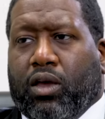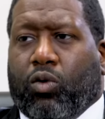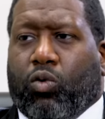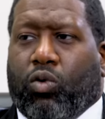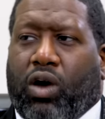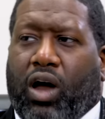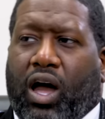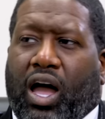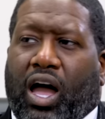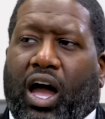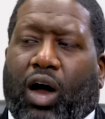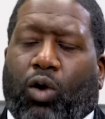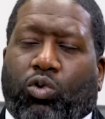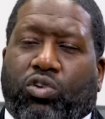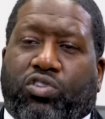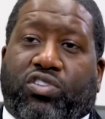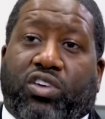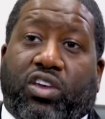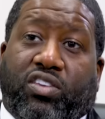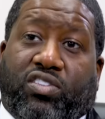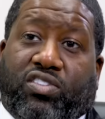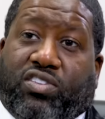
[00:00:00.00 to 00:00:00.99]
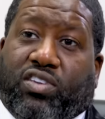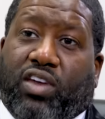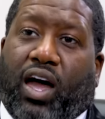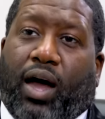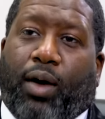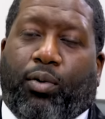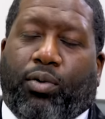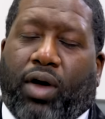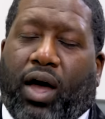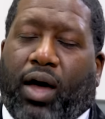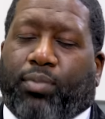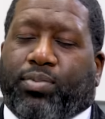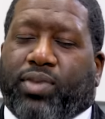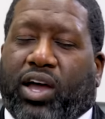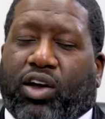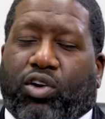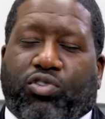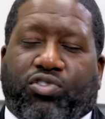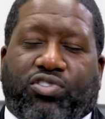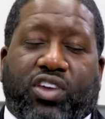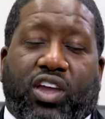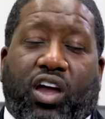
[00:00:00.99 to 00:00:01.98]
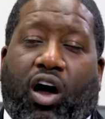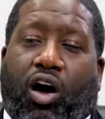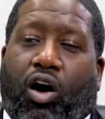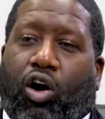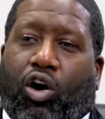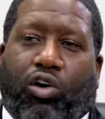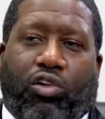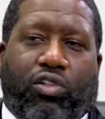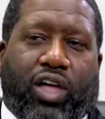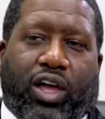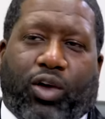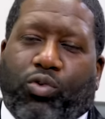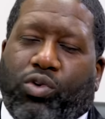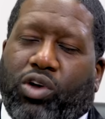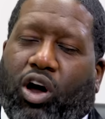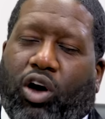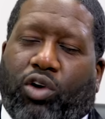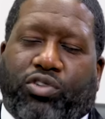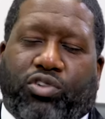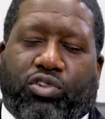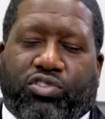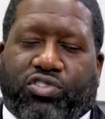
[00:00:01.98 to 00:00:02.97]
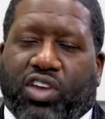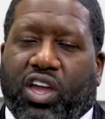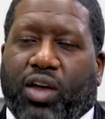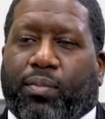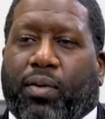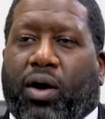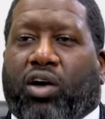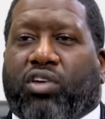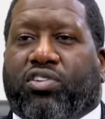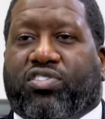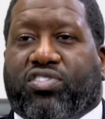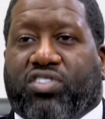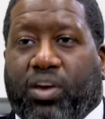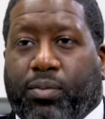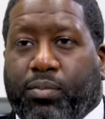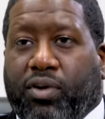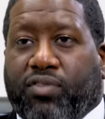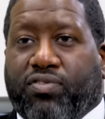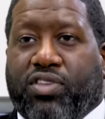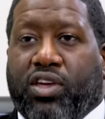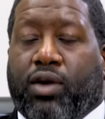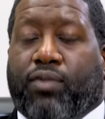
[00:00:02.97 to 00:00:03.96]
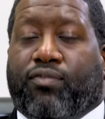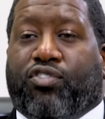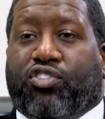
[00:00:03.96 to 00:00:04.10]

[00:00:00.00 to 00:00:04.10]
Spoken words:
Well, I will say, I'm not going to say all like we always going to say about some of them